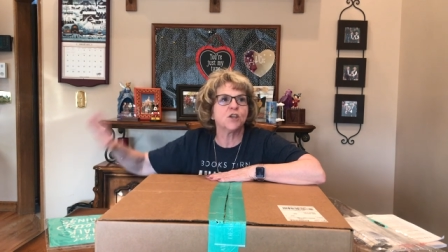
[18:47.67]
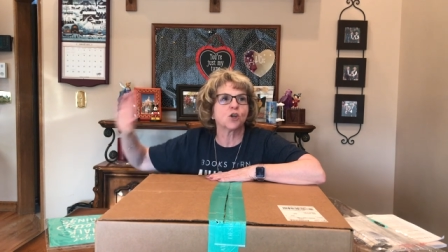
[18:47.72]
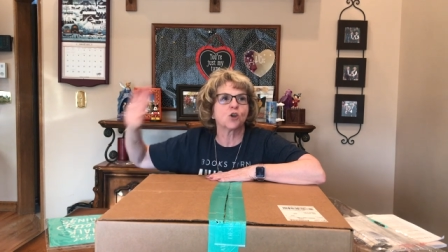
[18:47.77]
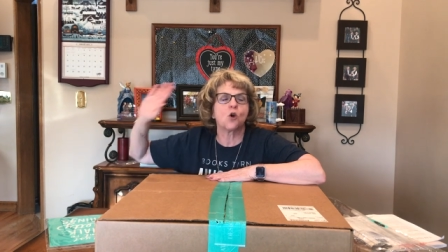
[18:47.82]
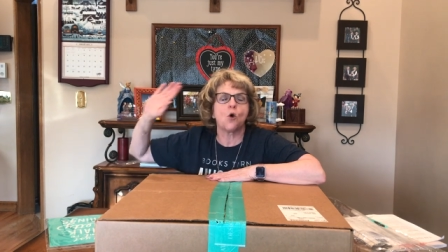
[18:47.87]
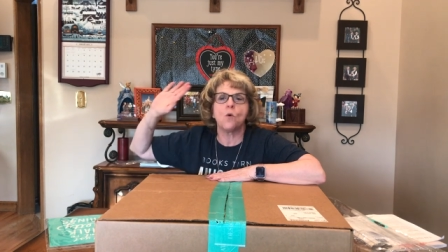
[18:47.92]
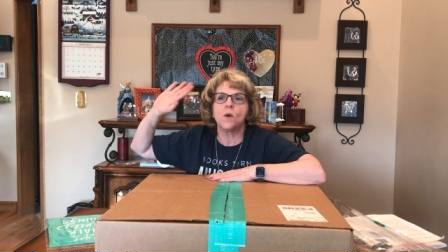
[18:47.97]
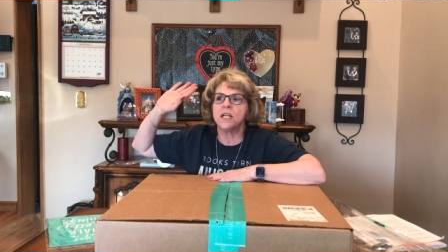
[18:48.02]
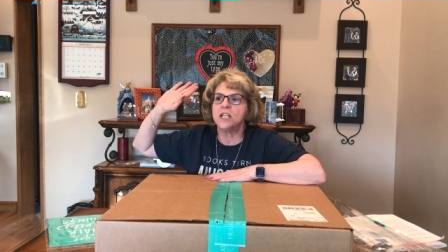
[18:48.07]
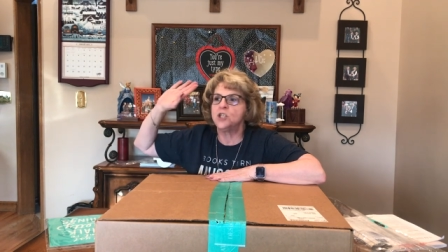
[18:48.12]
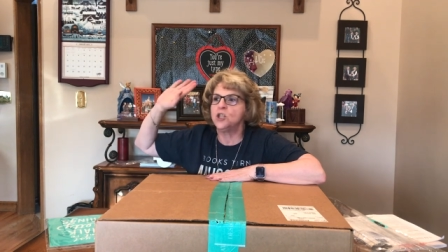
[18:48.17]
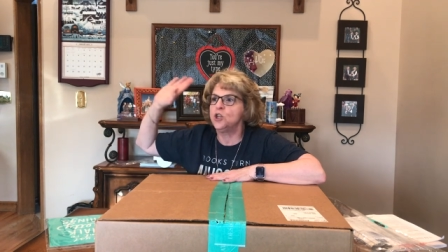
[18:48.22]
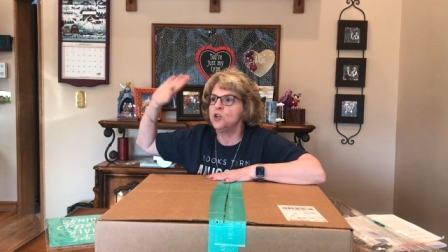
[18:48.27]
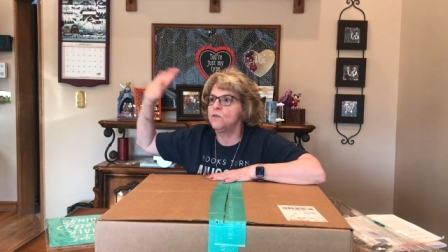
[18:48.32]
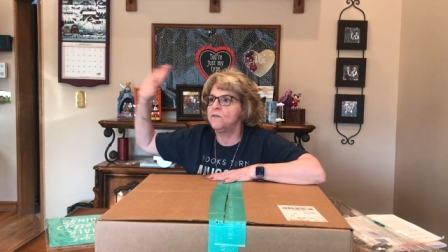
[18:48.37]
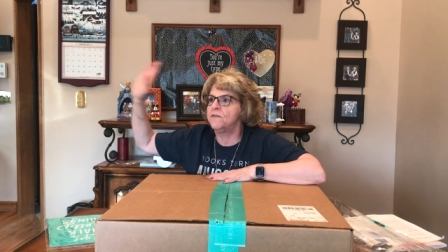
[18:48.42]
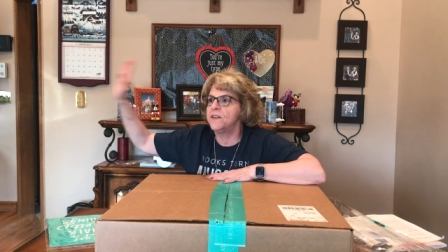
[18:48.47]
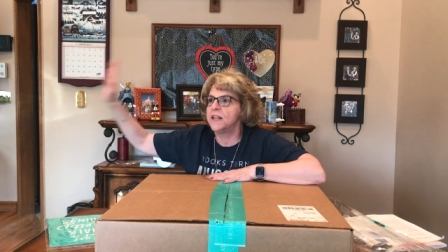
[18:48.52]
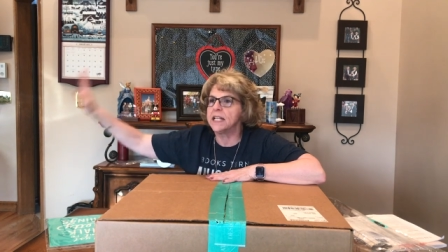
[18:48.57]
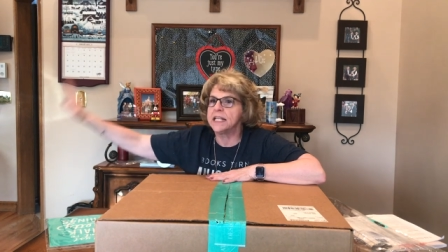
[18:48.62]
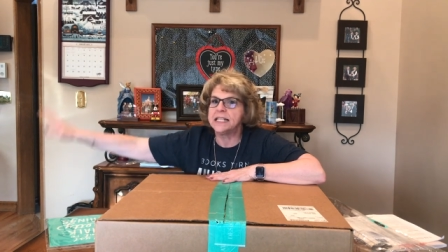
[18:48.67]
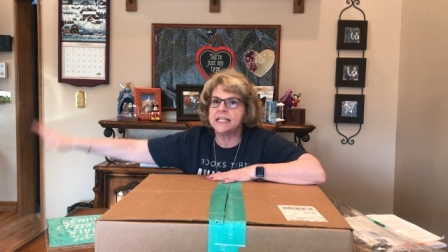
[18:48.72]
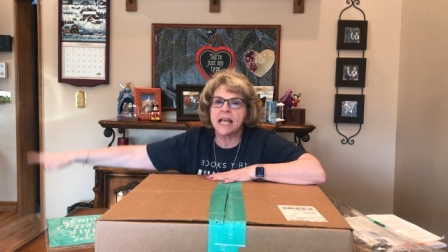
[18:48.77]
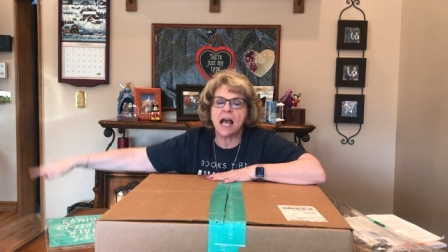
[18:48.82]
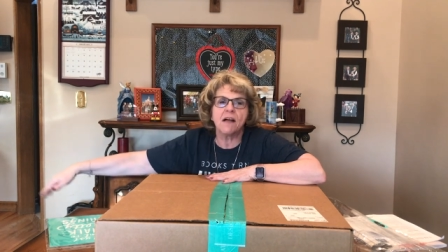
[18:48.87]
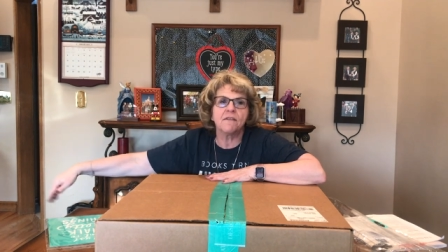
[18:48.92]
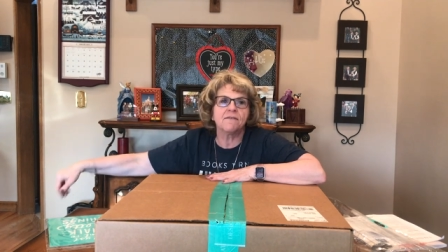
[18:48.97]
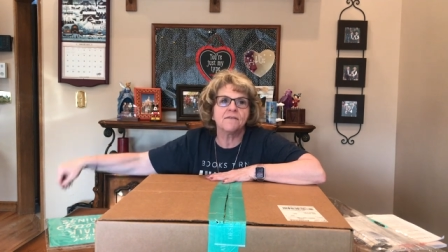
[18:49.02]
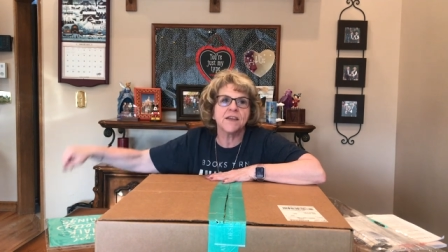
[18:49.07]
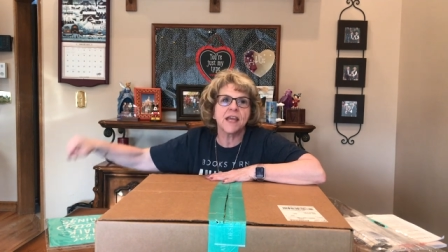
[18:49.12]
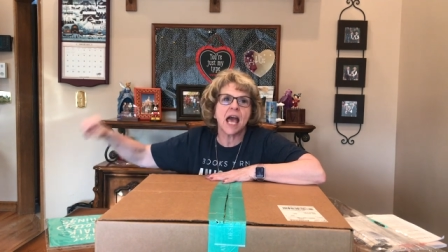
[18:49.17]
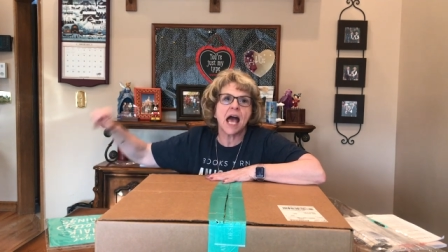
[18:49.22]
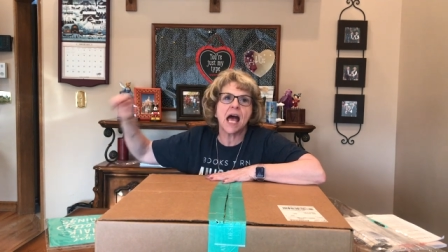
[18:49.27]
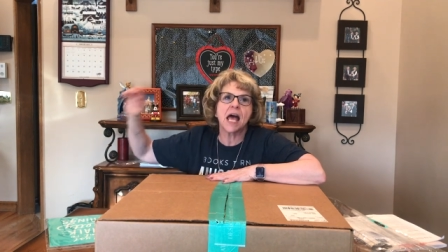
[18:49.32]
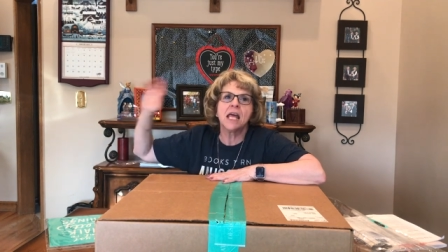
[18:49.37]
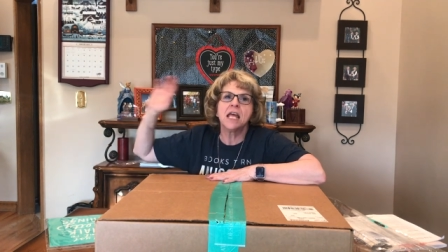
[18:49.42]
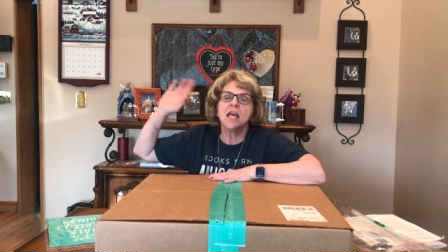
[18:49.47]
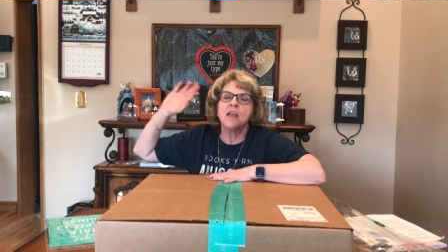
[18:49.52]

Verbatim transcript: They're going to Philadelphia.